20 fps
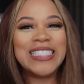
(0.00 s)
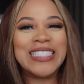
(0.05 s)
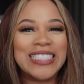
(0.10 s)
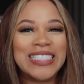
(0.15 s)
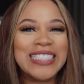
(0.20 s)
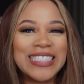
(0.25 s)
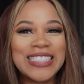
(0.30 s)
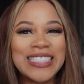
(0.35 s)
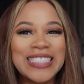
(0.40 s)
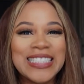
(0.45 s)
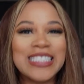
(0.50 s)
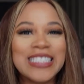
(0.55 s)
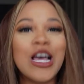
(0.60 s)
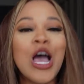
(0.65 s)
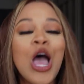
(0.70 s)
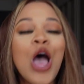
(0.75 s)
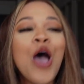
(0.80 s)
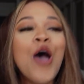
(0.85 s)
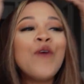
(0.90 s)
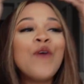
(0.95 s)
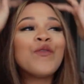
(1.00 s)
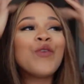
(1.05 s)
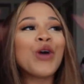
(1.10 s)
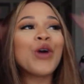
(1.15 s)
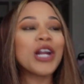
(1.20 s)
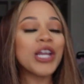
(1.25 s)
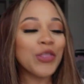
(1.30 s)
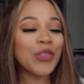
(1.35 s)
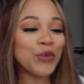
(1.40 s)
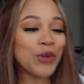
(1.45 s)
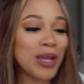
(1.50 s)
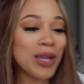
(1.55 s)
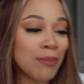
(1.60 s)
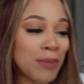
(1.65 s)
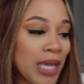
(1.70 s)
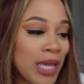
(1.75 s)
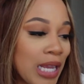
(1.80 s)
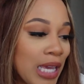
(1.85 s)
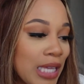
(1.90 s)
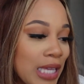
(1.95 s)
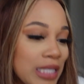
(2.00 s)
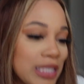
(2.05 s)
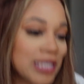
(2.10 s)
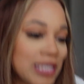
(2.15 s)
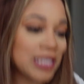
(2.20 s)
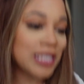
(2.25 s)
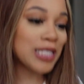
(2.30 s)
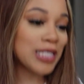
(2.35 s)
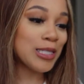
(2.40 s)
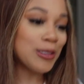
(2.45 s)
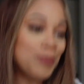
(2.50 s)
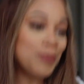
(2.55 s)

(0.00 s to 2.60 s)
Woo! 43 minutes.